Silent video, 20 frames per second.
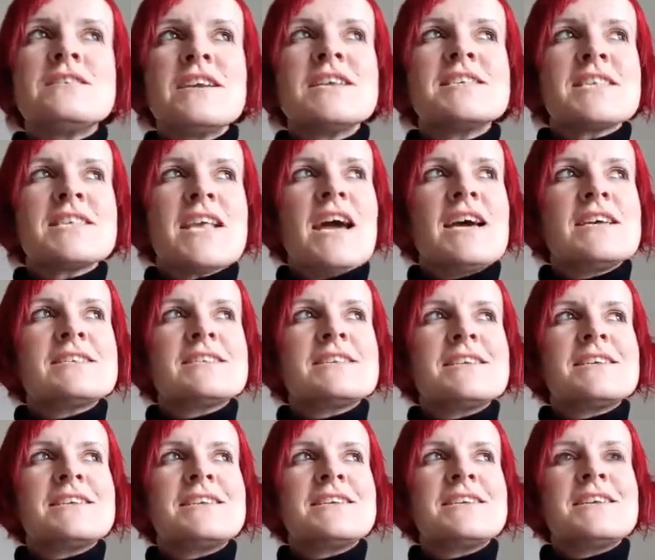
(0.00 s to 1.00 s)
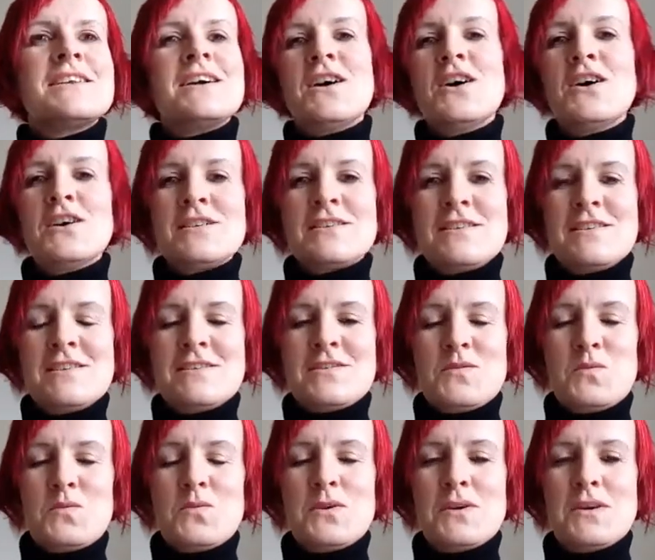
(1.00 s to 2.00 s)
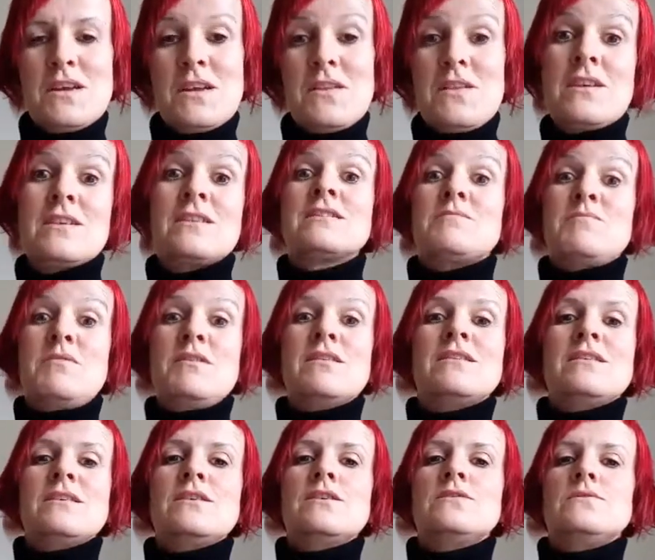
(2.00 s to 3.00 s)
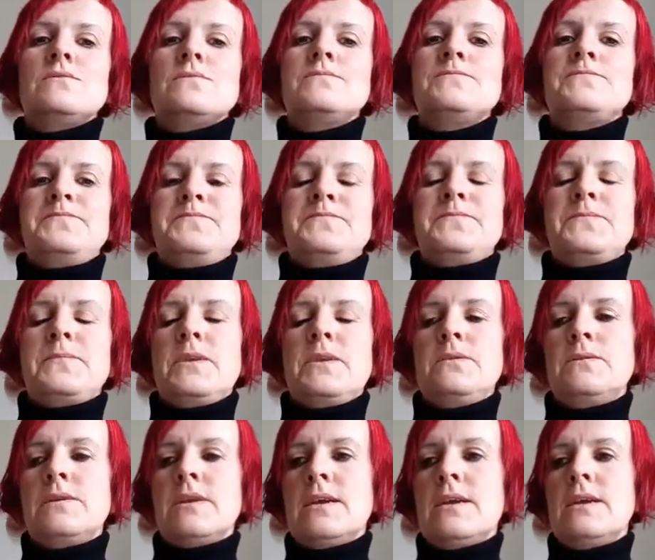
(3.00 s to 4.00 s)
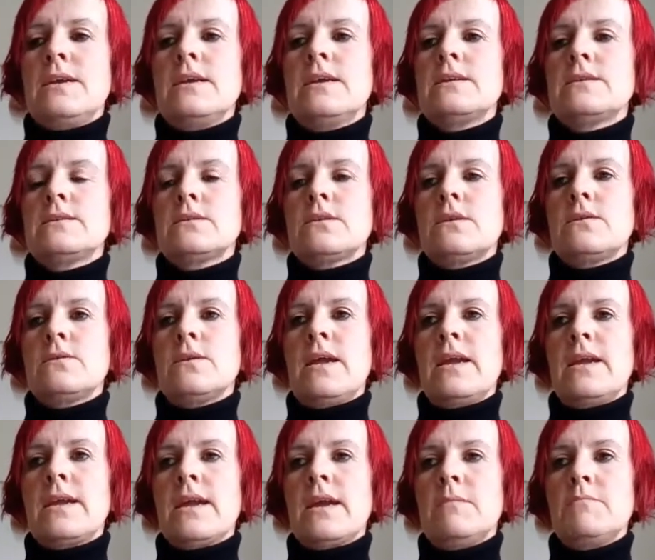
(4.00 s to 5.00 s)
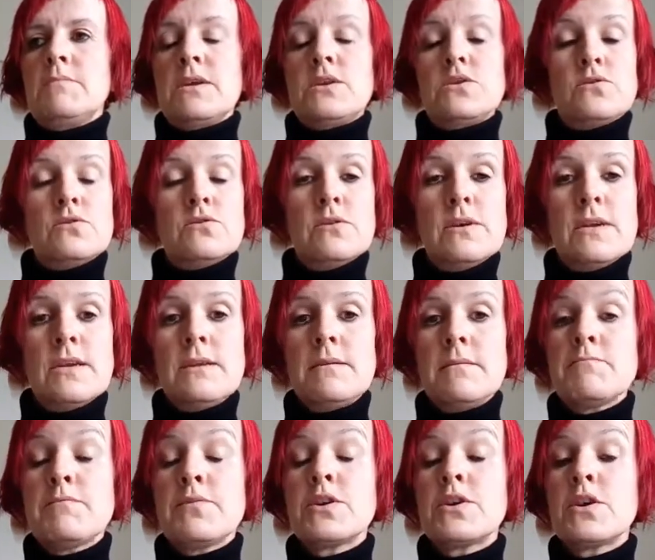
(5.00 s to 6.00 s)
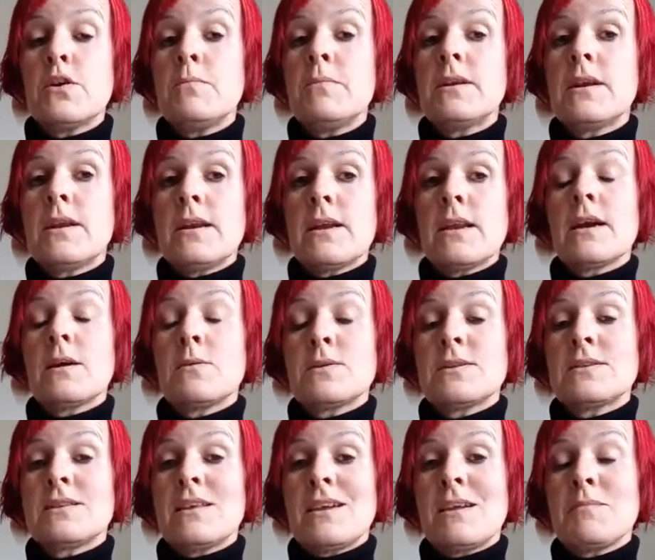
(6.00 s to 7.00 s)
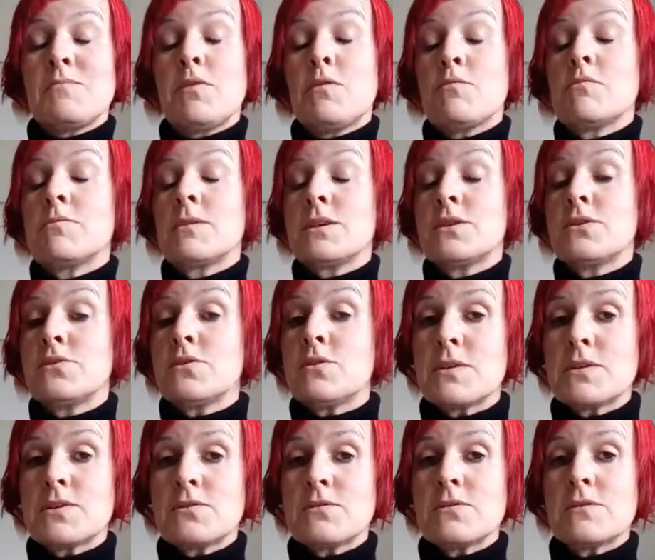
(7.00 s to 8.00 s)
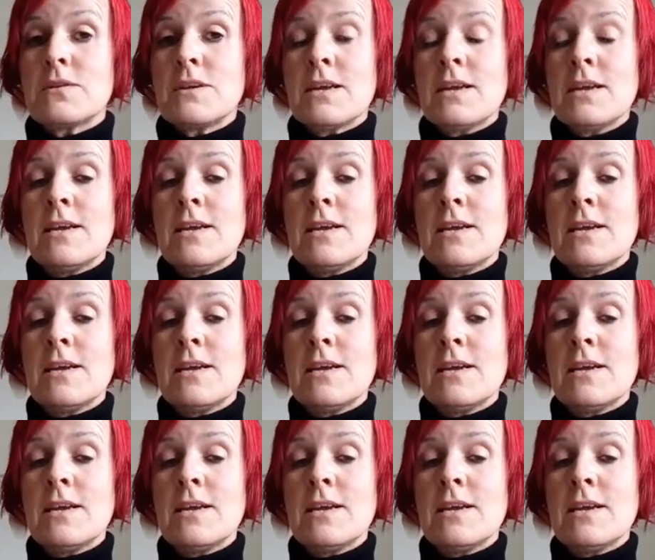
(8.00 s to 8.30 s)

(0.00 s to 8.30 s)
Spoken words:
as in artists' work that inspire you. Okay, so it can be drawing. Predominantly, I would say it probably should be drawing,